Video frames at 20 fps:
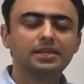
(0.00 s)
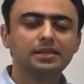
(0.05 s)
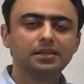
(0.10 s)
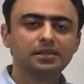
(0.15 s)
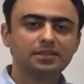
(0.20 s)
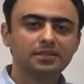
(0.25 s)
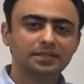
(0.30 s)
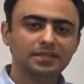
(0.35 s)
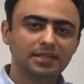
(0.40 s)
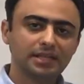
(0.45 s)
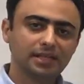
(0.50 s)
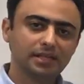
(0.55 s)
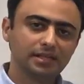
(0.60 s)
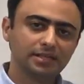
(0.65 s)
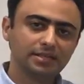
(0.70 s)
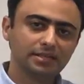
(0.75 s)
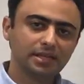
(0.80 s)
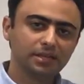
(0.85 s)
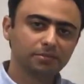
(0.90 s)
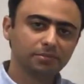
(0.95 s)
Here is an
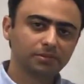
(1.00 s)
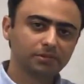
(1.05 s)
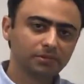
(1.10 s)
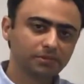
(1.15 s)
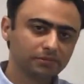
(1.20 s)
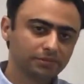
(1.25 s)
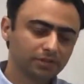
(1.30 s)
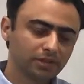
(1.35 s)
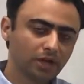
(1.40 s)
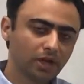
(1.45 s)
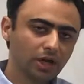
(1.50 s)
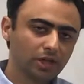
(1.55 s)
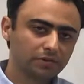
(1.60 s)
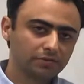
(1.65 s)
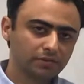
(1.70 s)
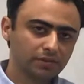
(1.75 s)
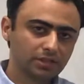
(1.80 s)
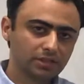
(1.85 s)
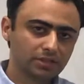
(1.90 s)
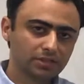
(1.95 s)
example of a
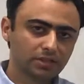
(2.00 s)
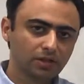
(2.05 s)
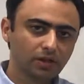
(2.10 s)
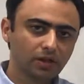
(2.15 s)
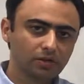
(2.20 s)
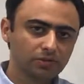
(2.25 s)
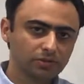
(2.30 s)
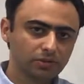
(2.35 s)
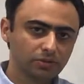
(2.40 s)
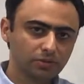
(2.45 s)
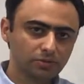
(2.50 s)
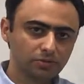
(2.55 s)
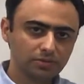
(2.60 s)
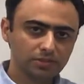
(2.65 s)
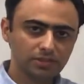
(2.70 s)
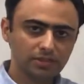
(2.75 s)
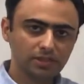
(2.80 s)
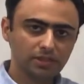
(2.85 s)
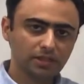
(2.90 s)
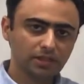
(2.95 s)
convex hull
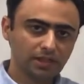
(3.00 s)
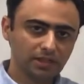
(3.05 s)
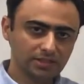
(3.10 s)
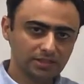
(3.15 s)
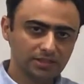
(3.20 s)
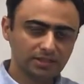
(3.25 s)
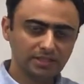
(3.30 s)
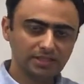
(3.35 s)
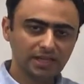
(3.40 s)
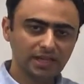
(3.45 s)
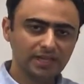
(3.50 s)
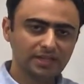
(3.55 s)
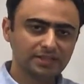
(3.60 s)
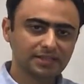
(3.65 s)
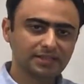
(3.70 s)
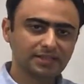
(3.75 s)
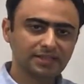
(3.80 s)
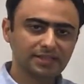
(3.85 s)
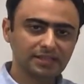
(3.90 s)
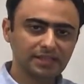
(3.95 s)
using a
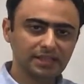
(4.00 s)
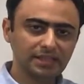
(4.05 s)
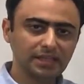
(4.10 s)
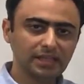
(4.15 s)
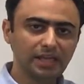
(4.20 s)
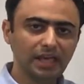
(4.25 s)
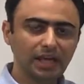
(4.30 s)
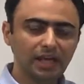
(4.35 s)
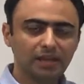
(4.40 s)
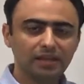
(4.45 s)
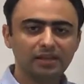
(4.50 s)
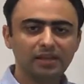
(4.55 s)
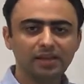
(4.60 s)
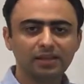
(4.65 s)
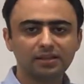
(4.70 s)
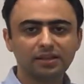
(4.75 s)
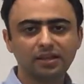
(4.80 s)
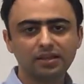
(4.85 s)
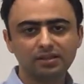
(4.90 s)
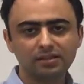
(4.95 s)
set C
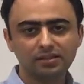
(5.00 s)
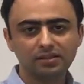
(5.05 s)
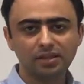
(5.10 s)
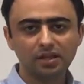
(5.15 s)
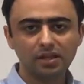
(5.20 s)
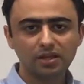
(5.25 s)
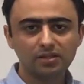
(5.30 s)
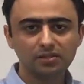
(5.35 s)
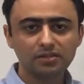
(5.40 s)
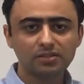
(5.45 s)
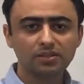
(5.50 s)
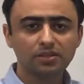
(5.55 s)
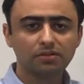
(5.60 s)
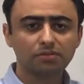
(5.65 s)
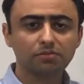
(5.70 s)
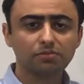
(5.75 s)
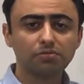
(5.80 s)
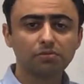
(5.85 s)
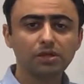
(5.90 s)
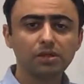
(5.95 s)
that contains
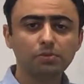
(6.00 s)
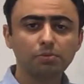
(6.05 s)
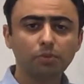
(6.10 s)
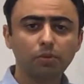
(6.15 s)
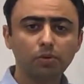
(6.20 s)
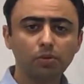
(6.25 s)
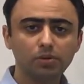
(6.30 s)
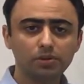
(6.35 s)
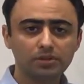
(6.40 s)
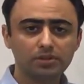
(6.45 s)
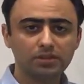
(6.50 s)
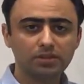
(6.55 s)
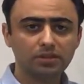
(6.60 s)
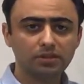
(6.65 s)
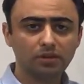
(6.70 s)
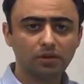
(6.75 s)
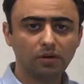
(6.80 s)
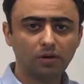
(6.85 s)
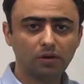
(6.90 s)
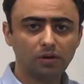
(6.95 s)
three points
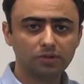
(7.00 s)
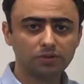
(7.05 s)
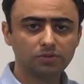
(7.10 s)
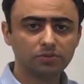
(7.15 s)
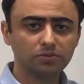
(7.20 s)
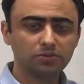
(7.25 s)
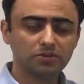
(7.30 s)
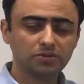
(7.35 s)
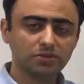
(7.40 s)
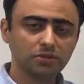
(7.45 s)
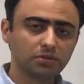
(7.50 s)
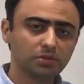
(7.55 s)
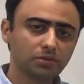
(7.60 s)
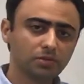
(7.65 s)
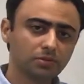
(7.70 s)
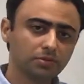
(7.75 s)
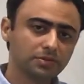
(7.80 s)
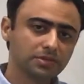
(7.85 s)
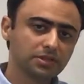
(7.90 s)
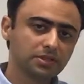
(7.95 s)
in R2,
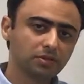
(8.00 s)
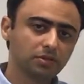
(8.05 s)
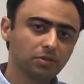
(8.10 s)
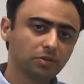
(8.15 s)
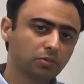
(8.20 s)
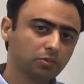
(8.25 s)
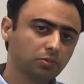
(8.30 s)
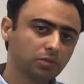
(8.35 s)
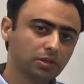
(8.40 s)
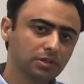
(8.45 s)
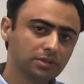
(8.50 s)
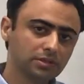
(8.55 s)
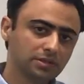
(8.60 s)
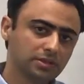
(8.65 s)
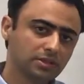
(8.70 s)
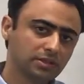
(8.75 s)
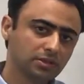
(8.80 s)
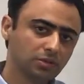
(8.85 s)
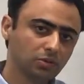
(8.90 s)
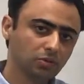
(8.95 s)
0, 0, 1,
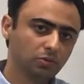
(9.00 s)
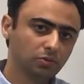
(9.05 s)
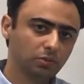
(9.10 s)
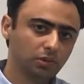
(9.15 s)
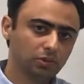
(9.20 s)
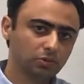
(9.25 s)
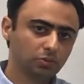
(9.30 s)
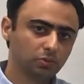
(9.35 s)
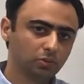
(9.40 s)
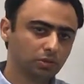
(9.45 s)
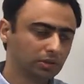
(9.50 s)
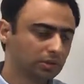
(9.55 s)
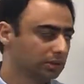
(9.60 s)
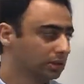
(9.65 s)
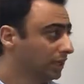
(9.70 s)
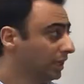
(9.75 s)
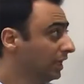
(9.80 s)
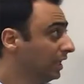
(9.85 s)
0, 1, 1.